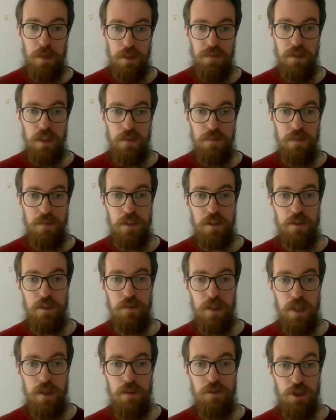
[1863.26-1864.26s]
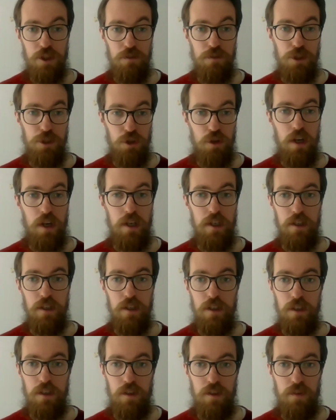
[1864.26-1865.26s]
but I think the thing to do there is do a
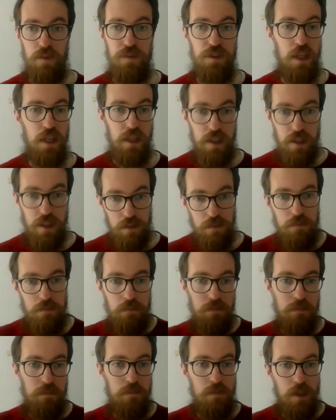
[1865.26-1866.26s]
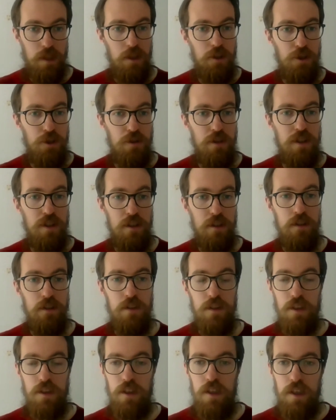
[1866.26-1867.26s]
trial of, say, 100,
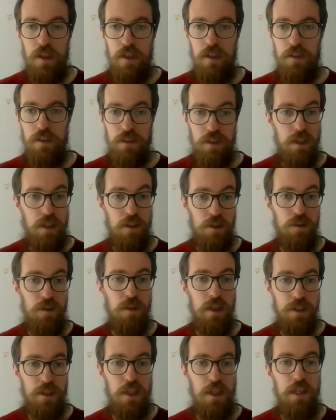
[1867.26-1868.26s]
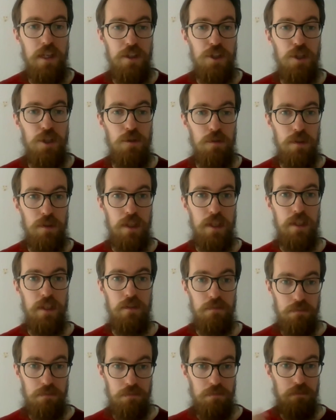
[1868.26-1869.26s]
see how long that takes you, and
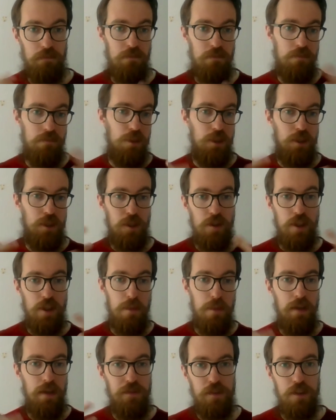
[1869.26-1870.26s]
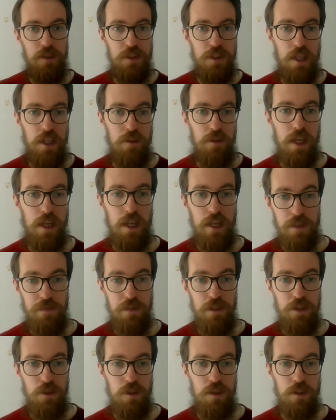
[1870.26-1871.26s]
then do the maths and say, okay, if
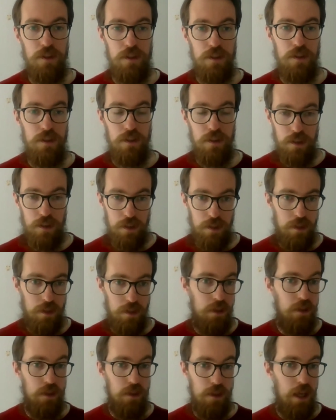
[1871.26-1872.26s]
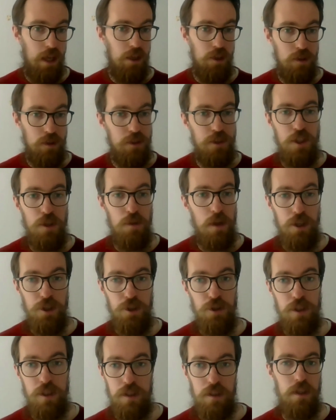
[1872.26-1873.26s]
it took us that long to do
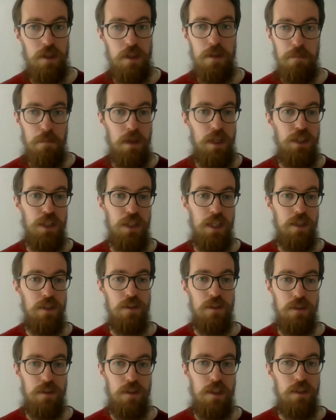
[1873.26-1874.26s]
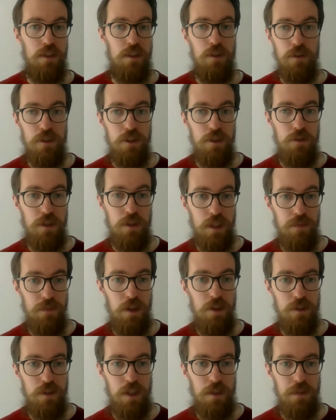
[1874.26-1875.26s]
100, it might take us this long to do
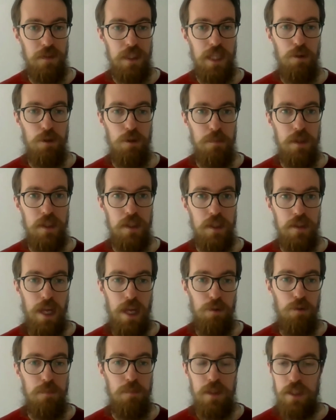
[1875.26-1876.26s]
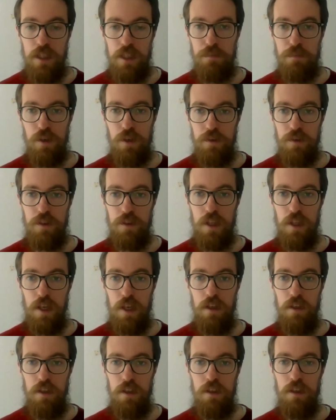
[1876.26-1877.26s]
10,000. I think that would be the approach
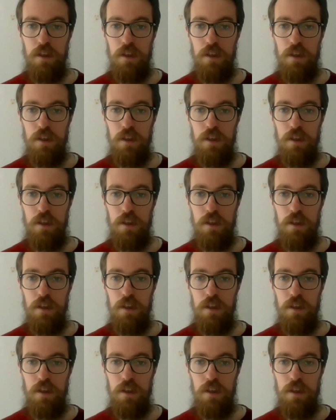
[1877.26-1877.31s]
there.